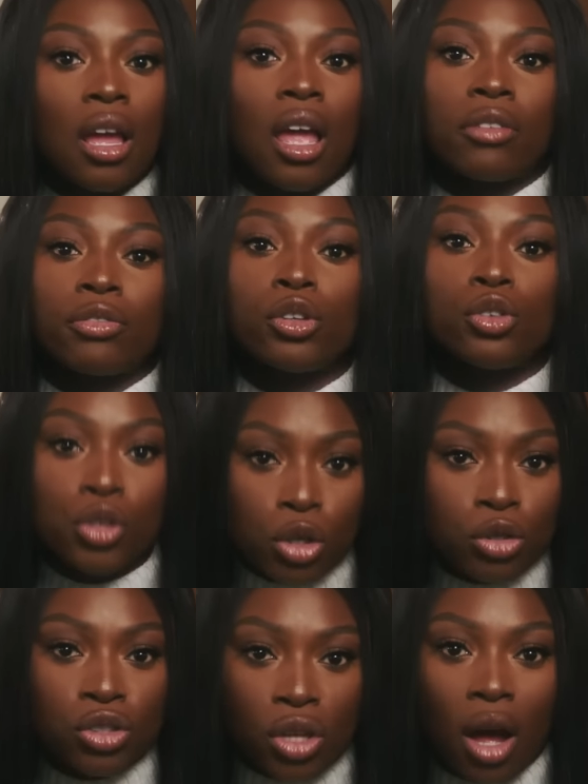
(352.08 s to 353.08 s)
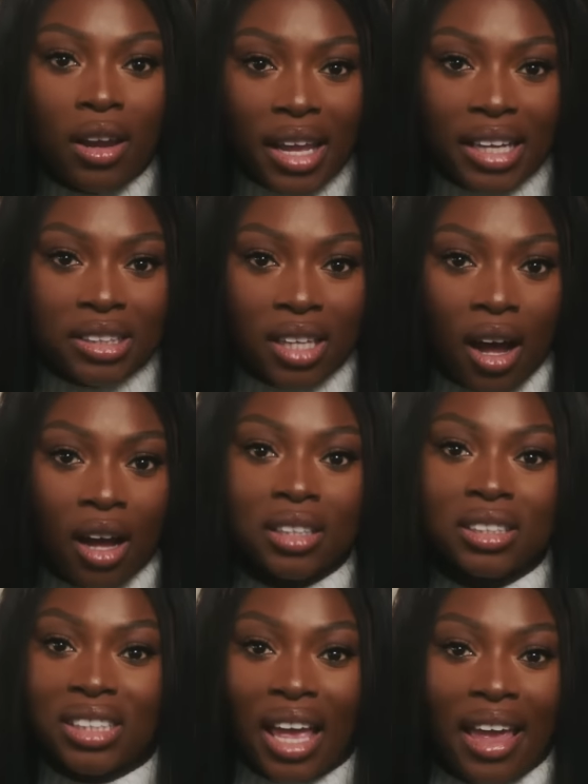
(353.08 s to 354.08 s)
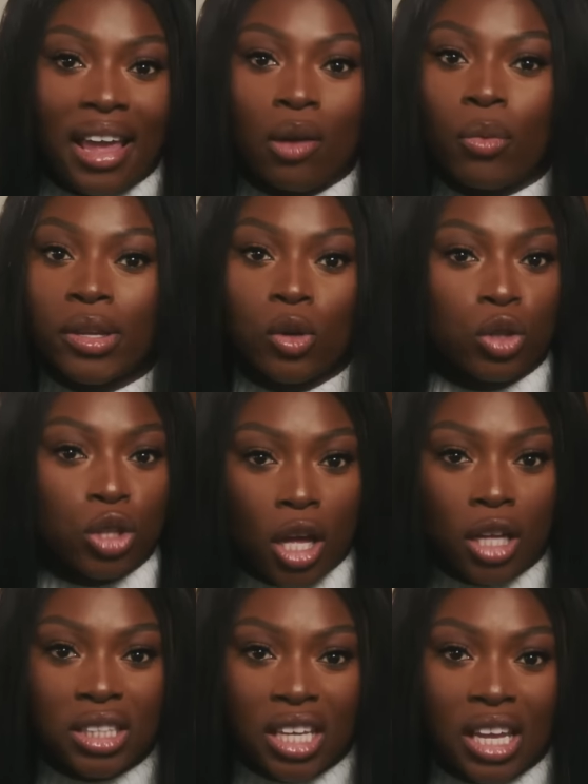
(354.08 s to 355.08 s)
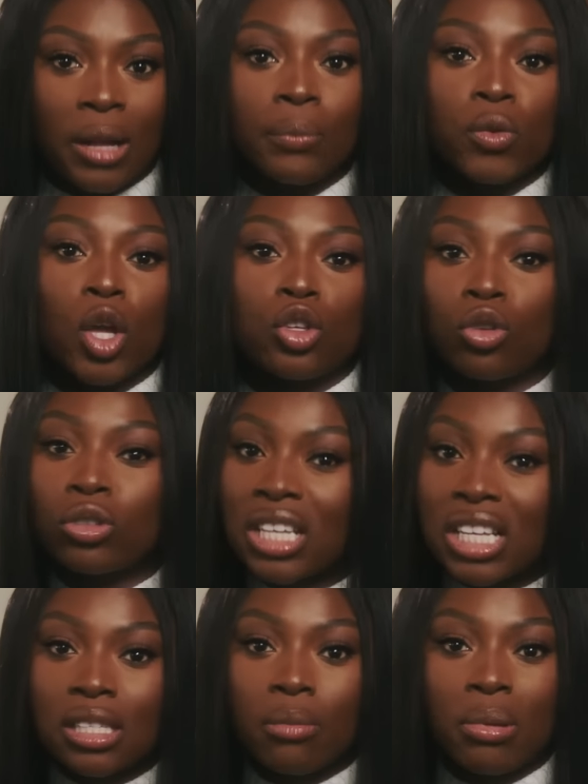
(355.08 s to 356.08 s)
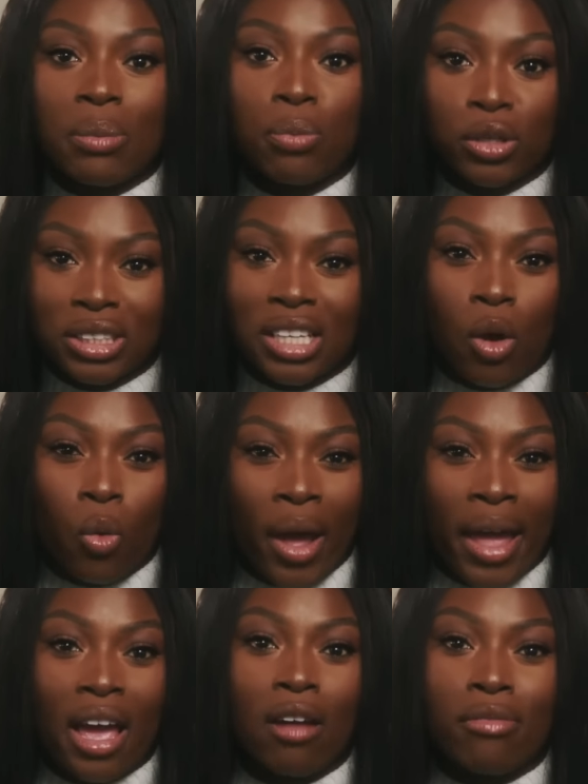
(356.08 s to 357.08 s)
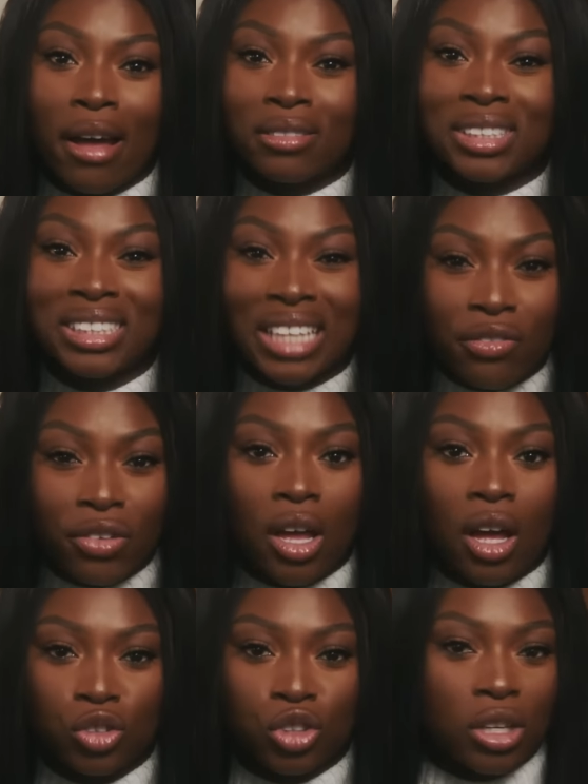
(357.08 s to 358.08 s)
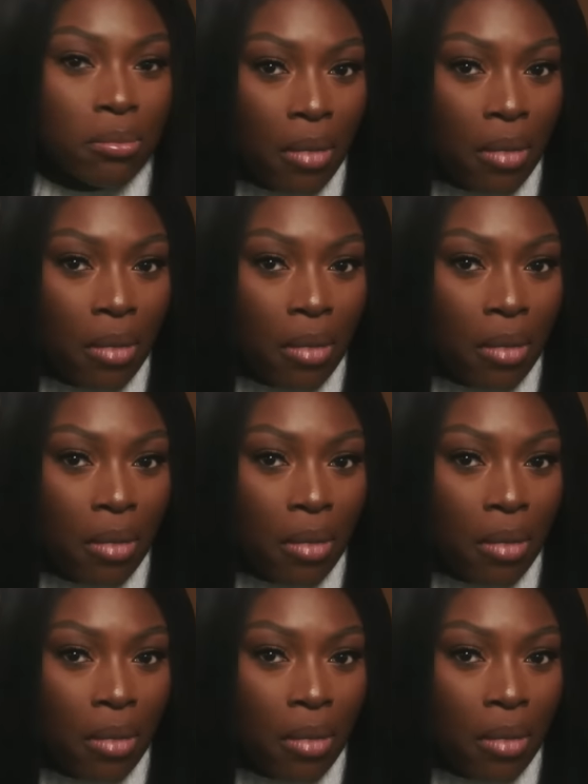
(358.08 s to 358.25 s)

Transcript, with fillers: If you do start later, say when you're 30, you'll need to be putting away around 700 a